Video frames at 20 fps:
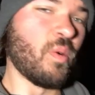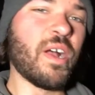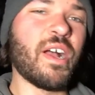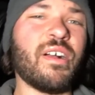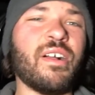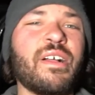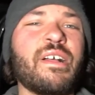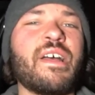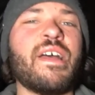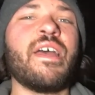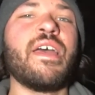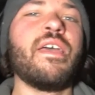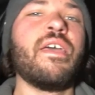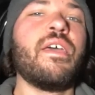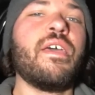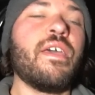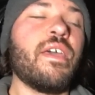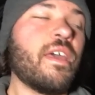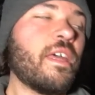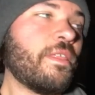Well,
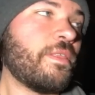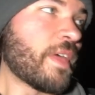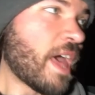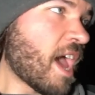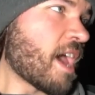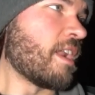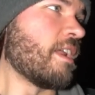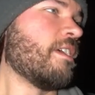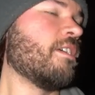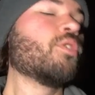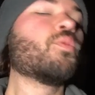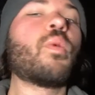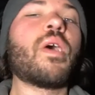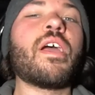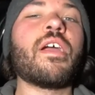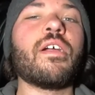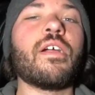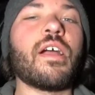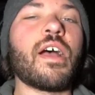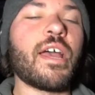that is
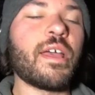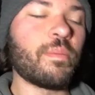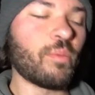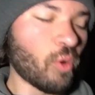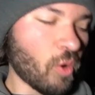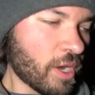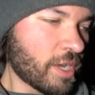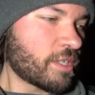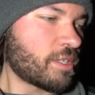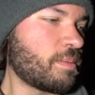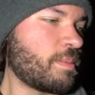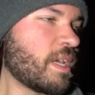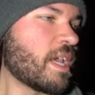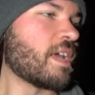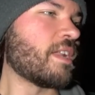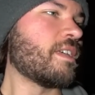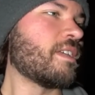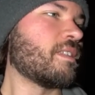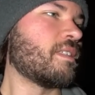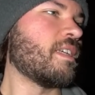where I am going to be
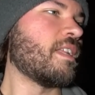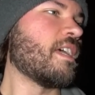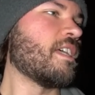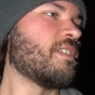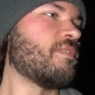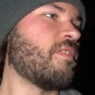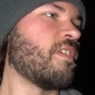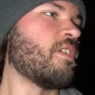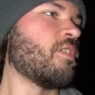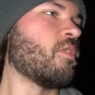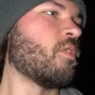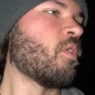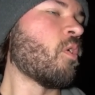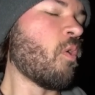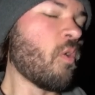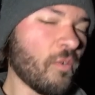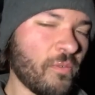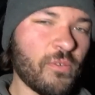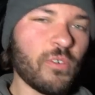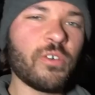ending today's video.
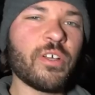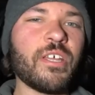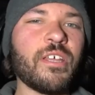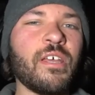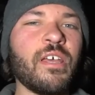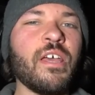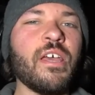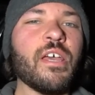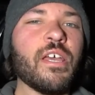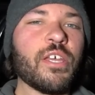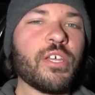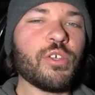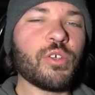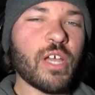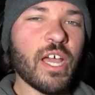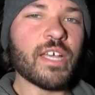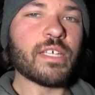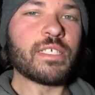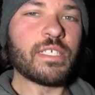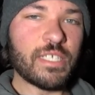Hopefully you
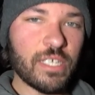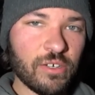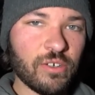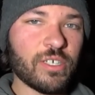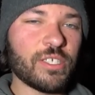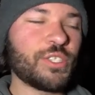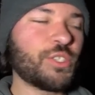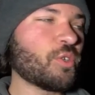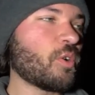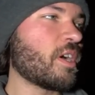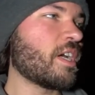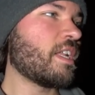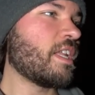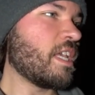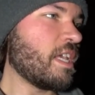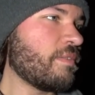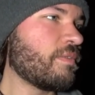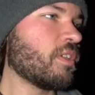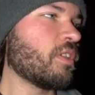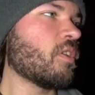guys still enjoyed,
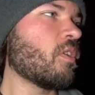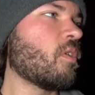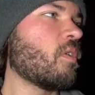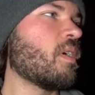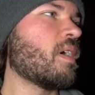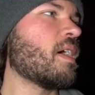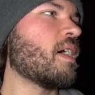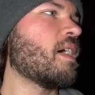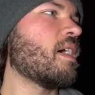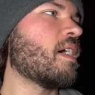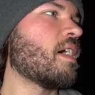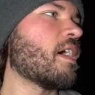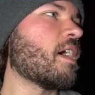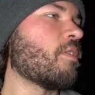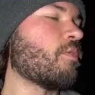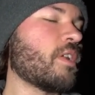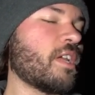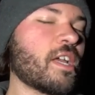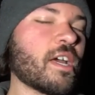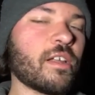even though I
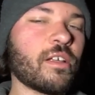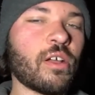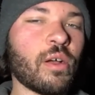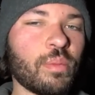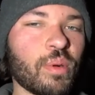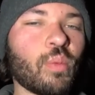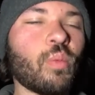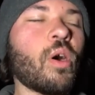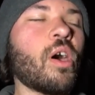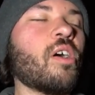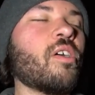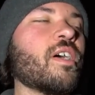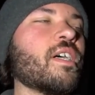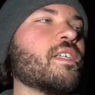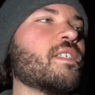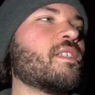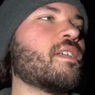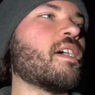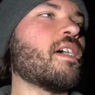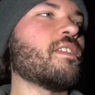only got a couple of
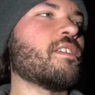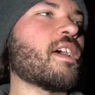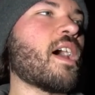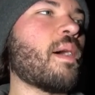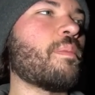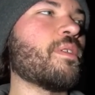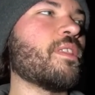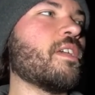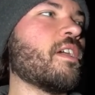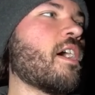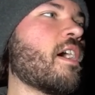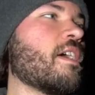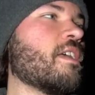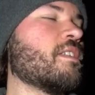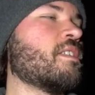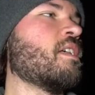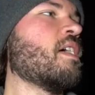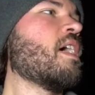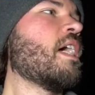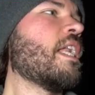walleyes on top of the
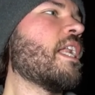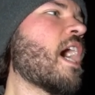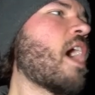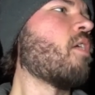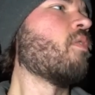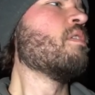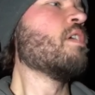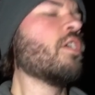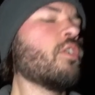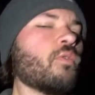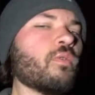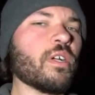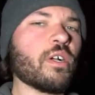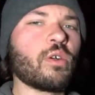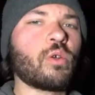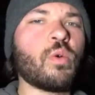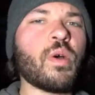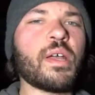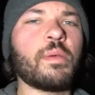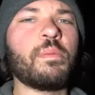ice. Now,
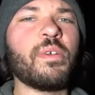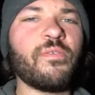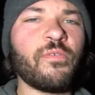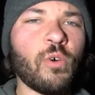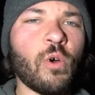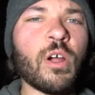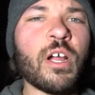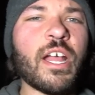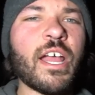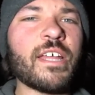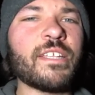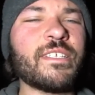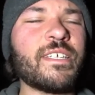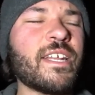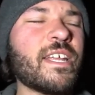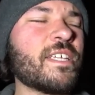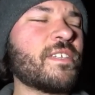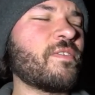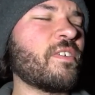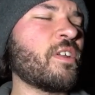real quick, before I end
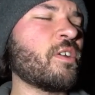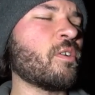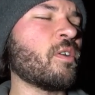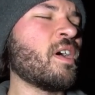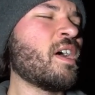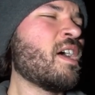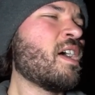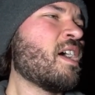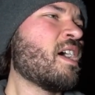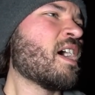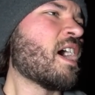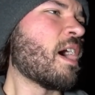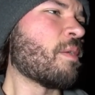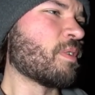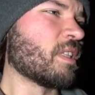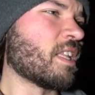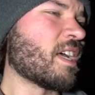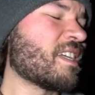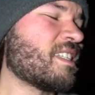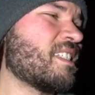today's video, I
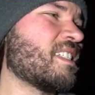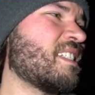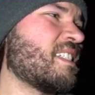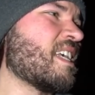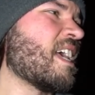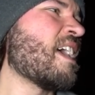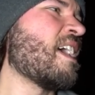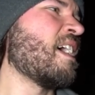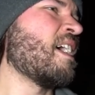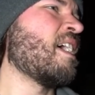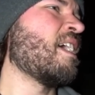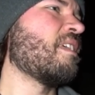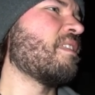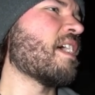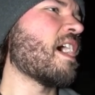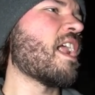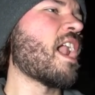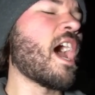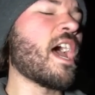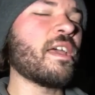would like to say
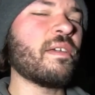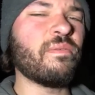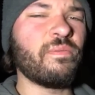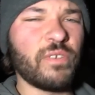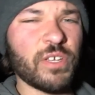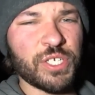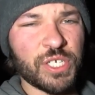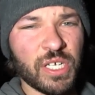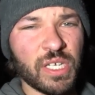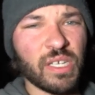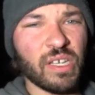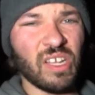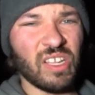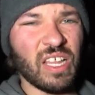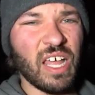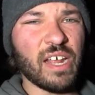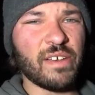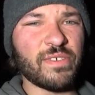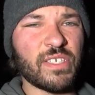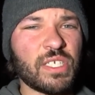that I am fishing a
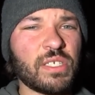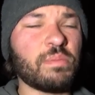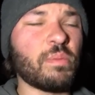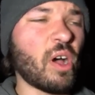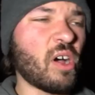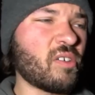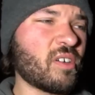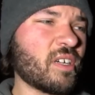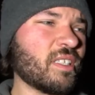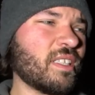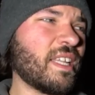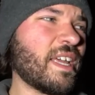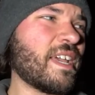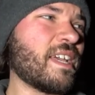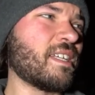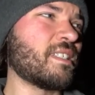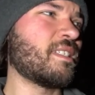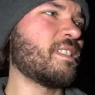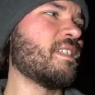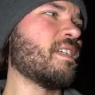lot of smaller
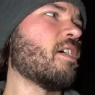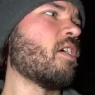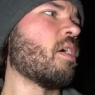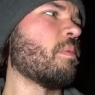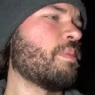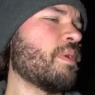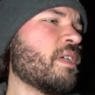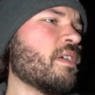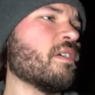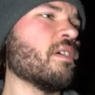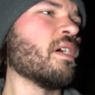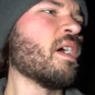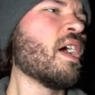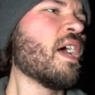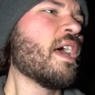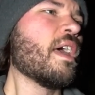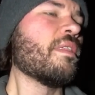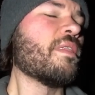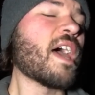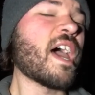lakes up here.
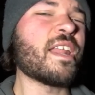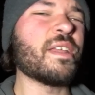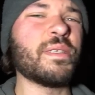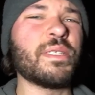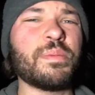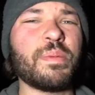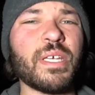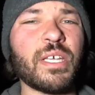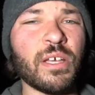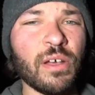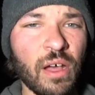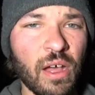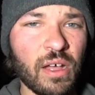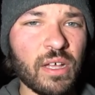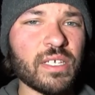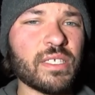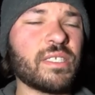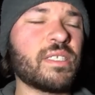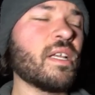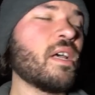That is
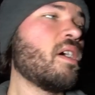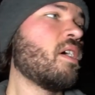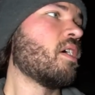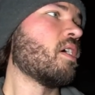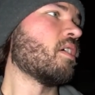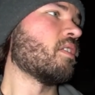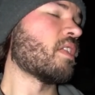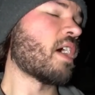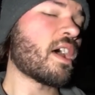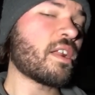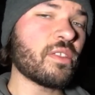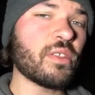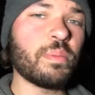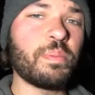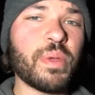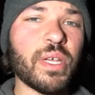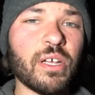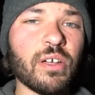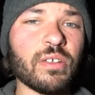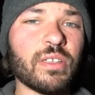because a lot of the
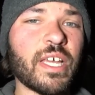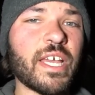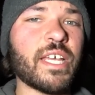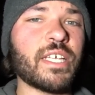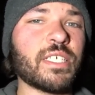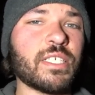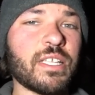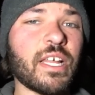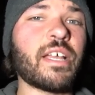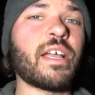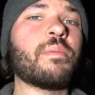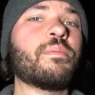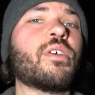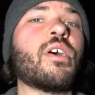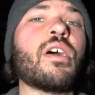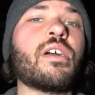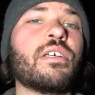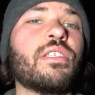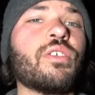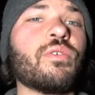bigger lakes, like I'm
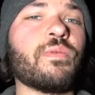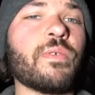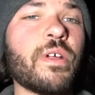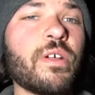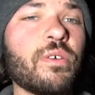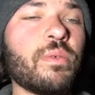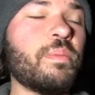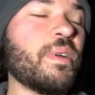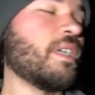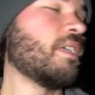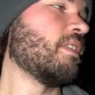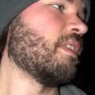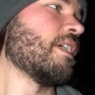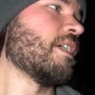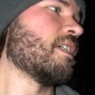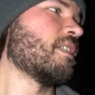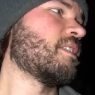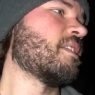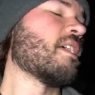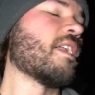talking the real big
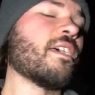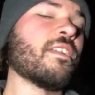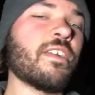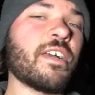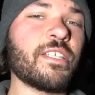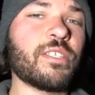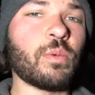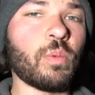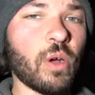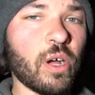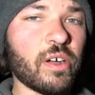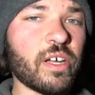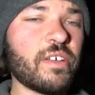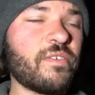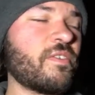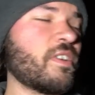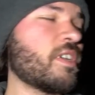lakes that I like to walleye